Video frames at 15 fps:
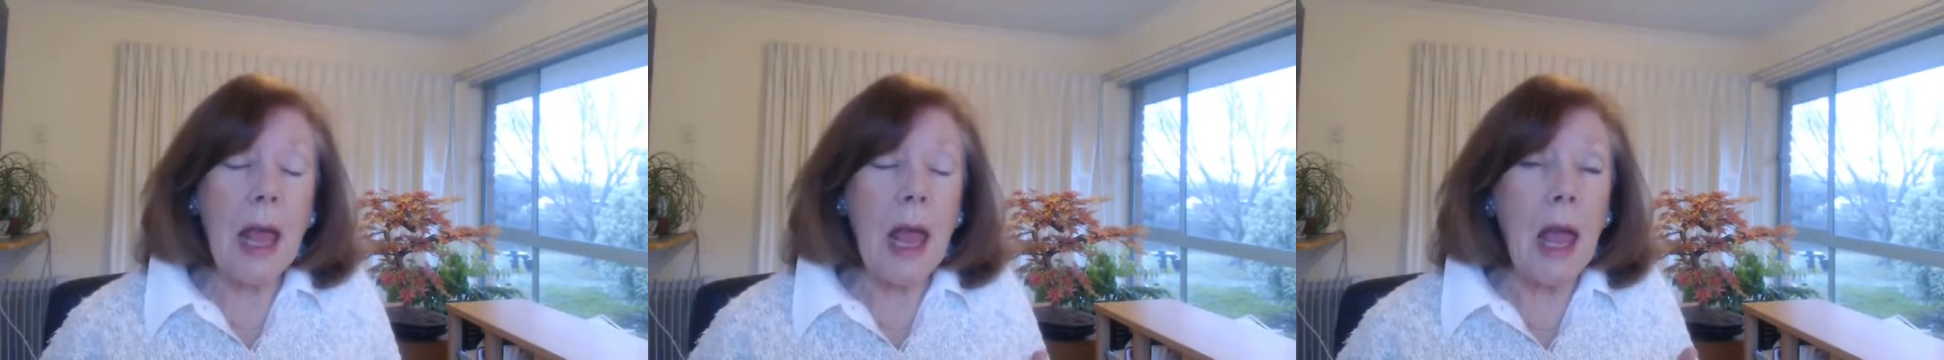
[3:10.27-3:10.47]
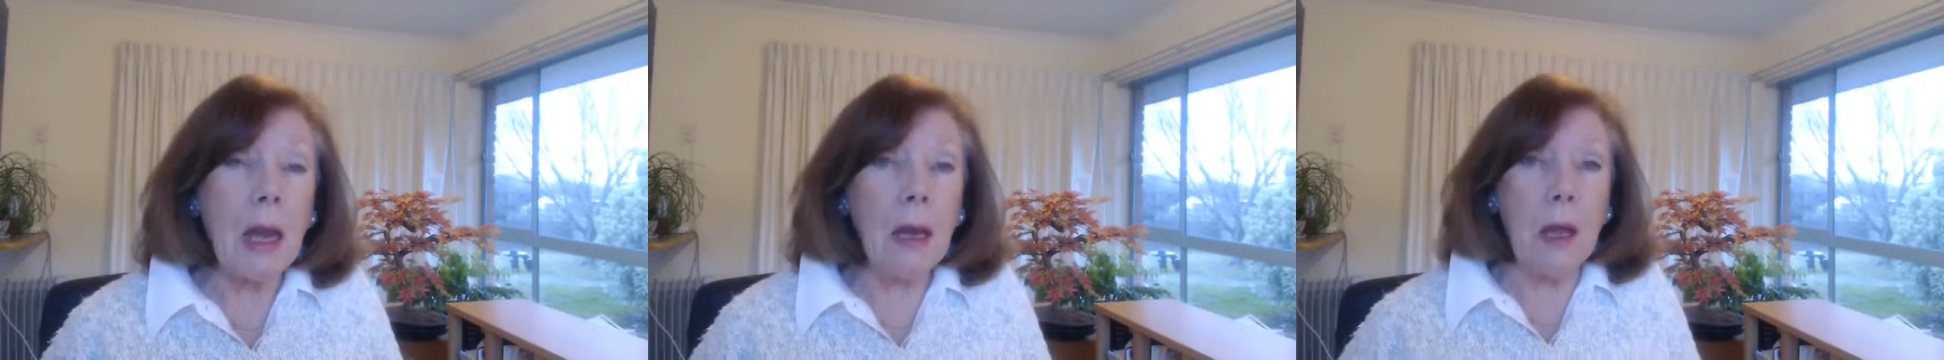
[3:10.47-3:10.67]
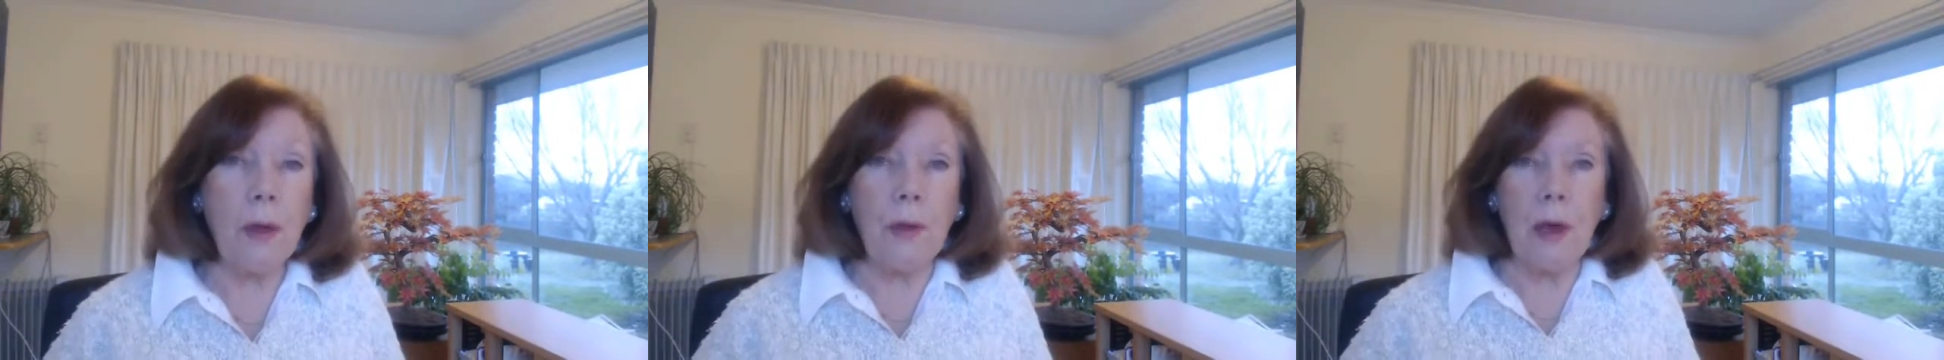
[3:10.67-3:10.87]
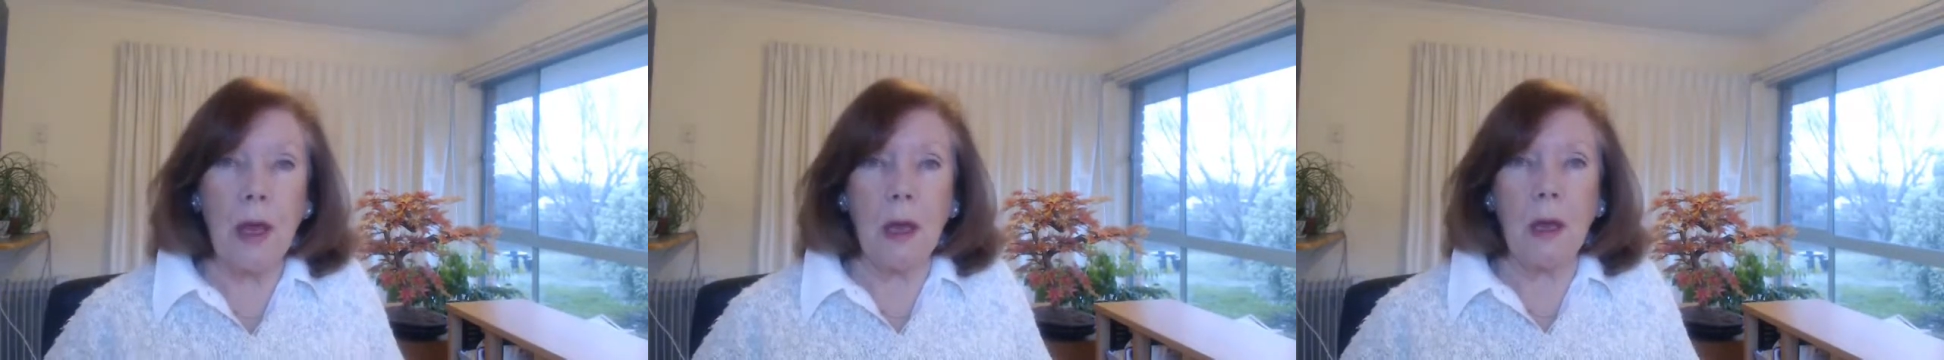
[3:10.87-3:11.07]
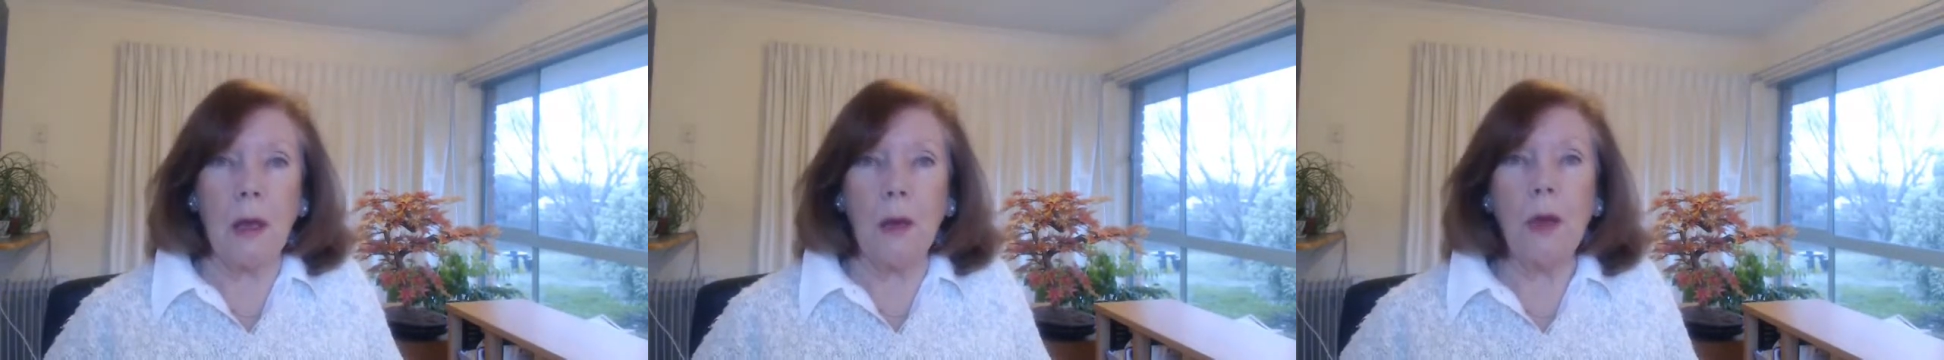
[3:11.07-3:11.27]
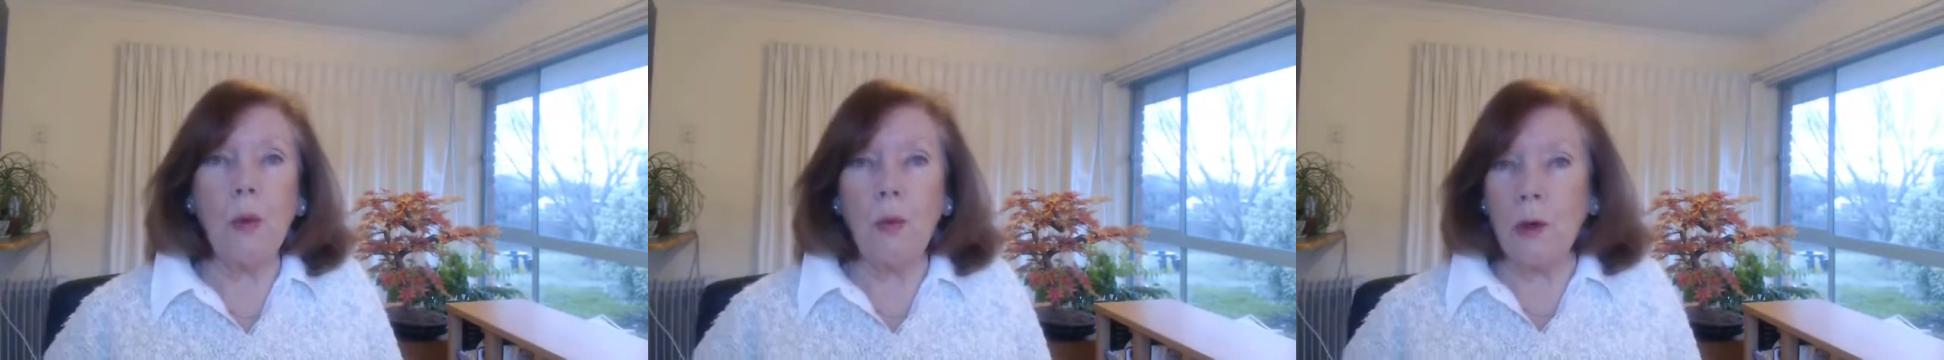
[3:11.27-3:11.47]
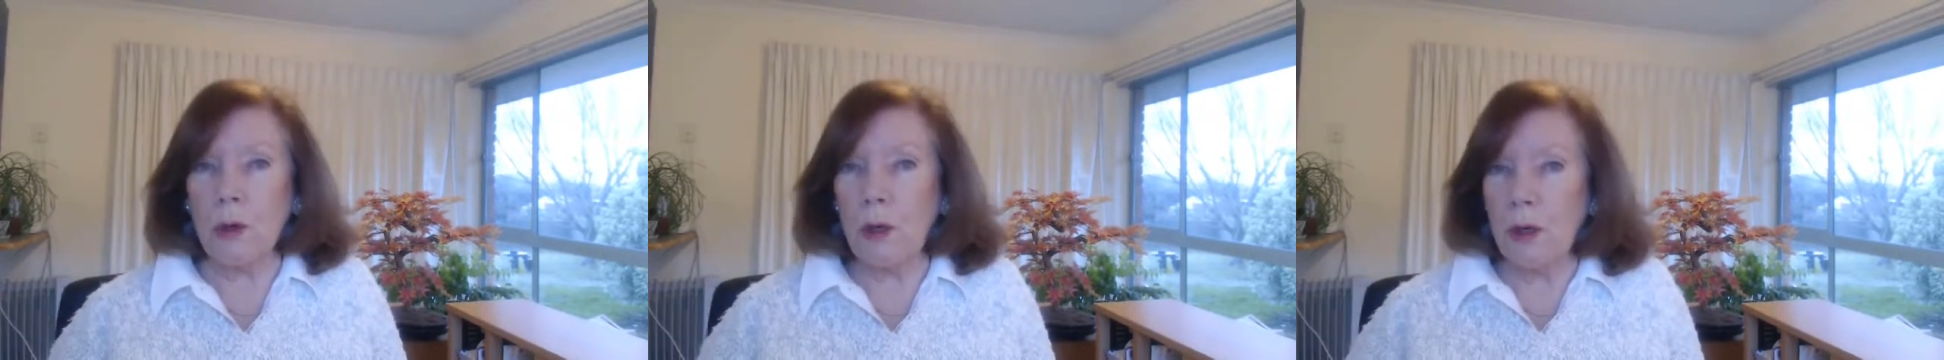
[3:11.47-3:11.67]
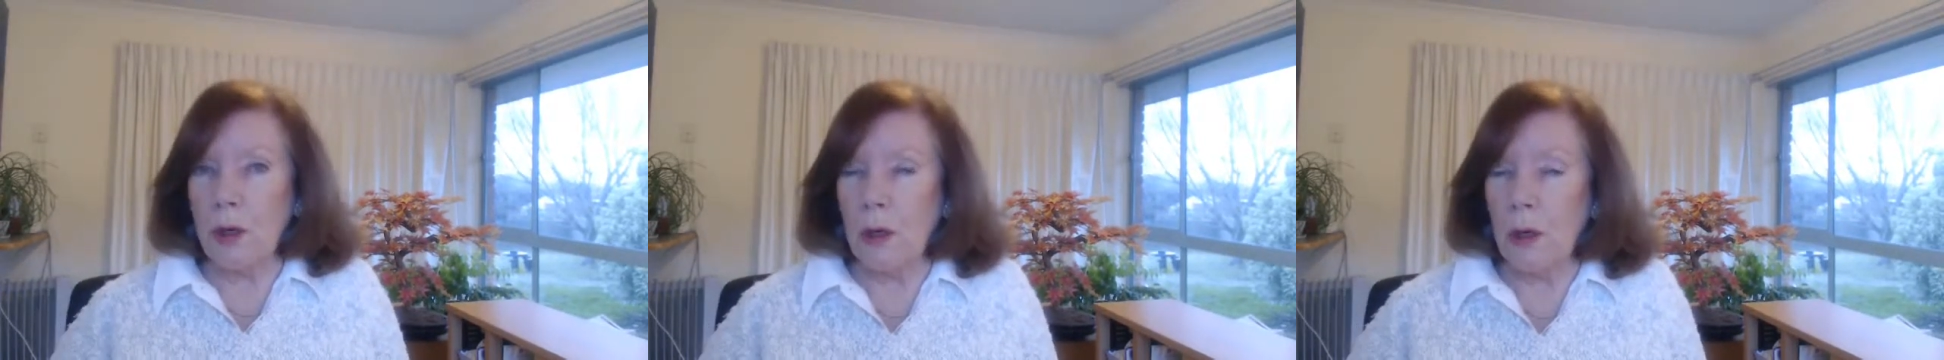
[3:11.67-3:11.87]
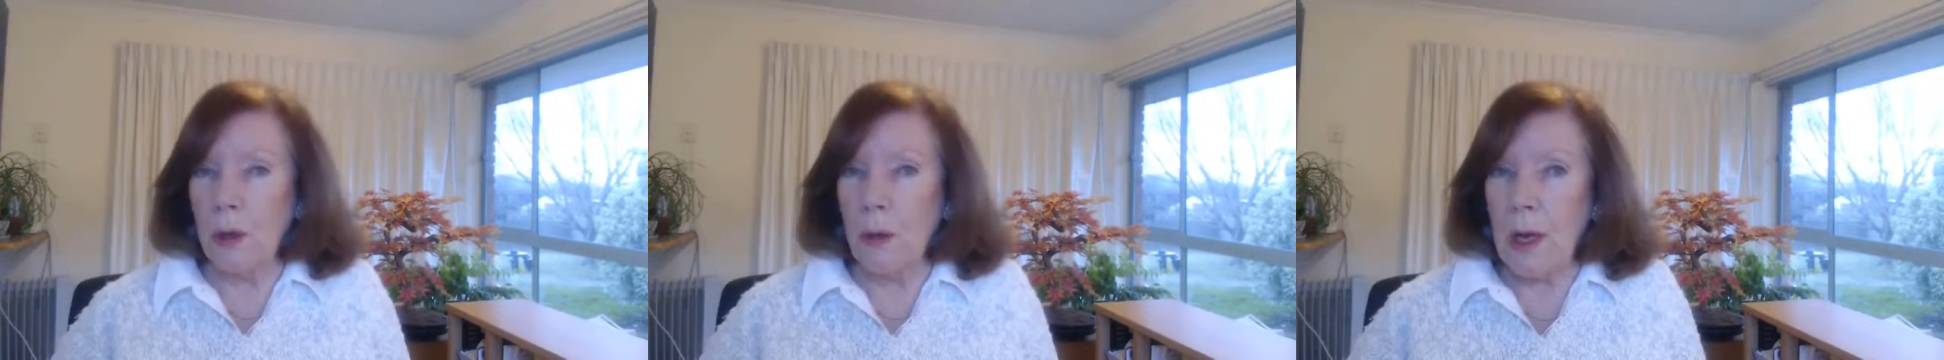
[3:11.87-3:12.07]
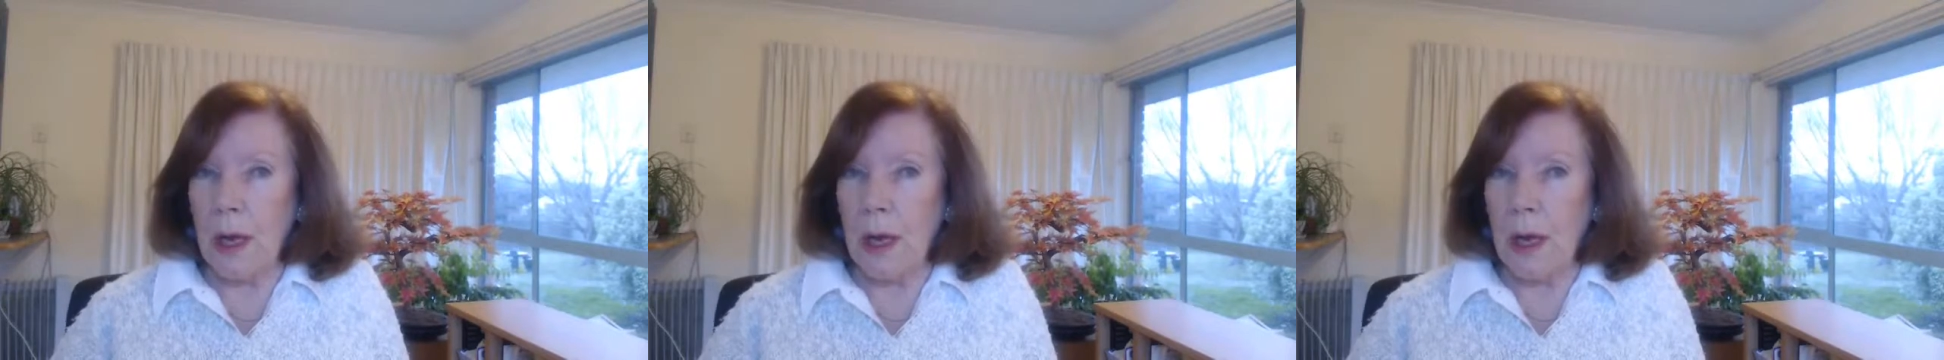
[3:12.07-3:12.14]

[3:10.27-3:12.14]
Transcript: anything you want to do